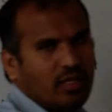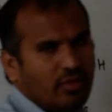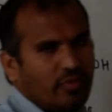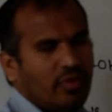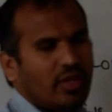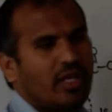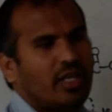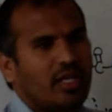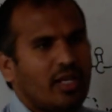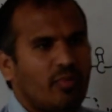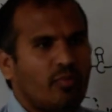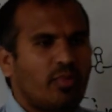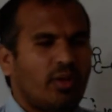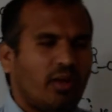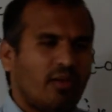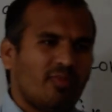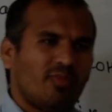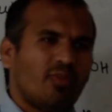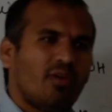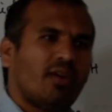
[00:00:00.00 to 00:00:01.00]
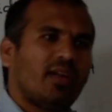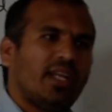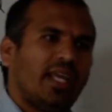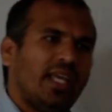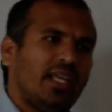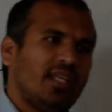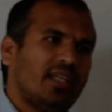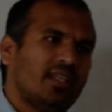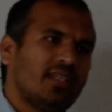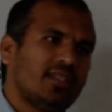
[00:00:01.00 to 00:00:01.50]
When number of bond
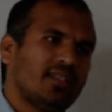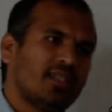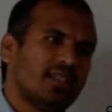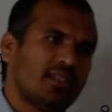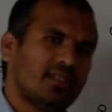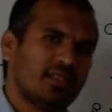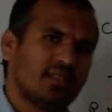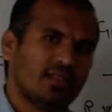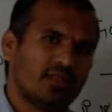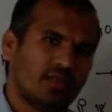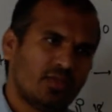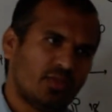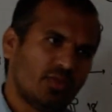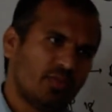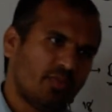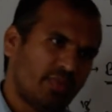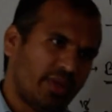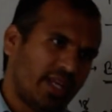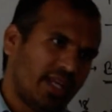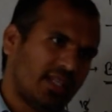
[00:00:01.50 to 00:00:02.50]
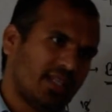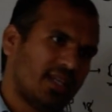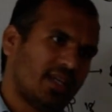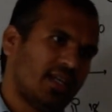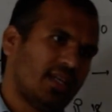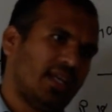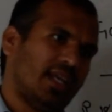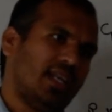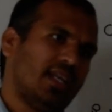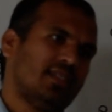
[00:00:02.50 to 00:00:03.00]
increases, to break
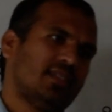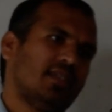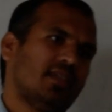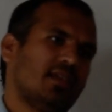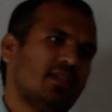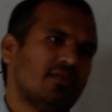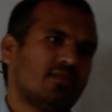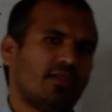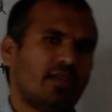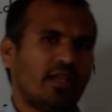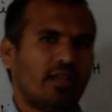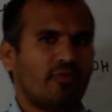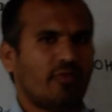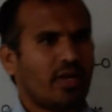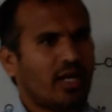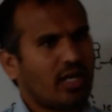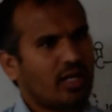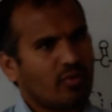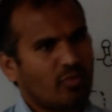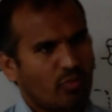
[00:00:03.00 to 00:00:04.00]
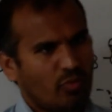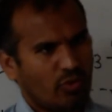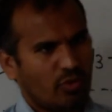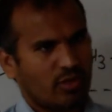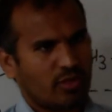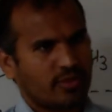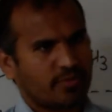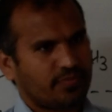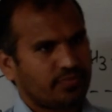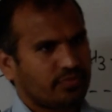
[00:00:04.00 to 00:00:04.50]
that energy also required
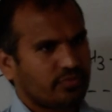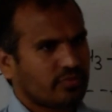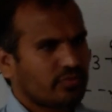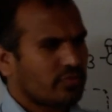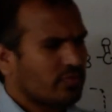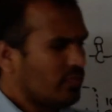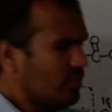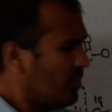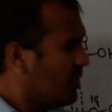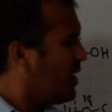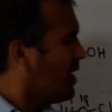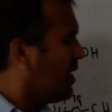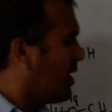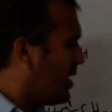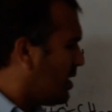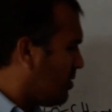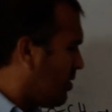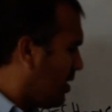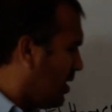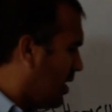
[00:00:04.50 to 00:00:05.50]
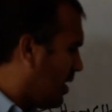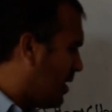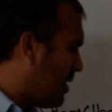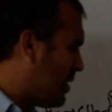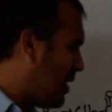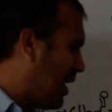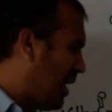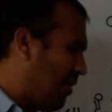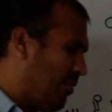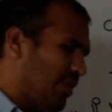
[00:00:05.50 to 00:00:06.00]
more. That's why it
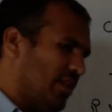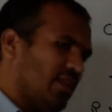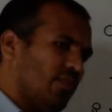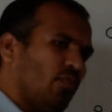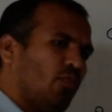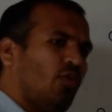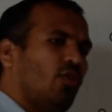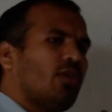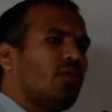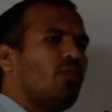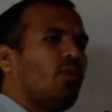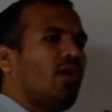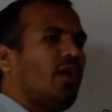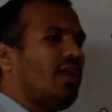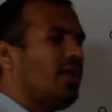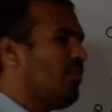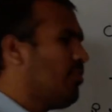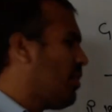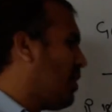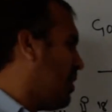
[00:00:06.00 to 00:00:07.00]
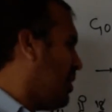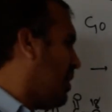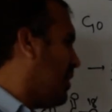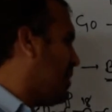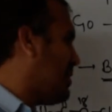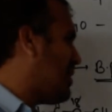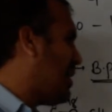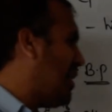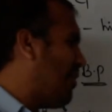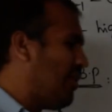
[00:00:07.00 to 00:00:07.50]
is having a more boiling point,
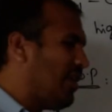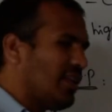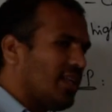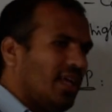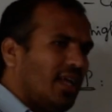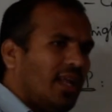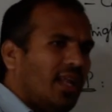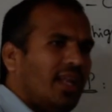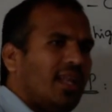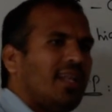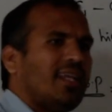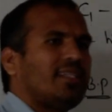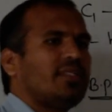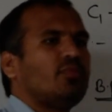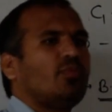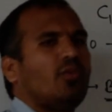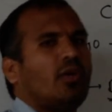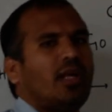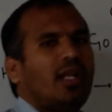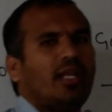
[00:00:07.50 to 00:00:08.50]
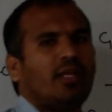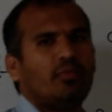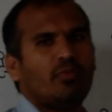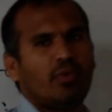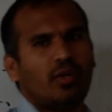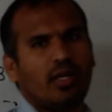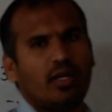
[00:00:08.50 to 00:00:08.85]
it is having a less boiling.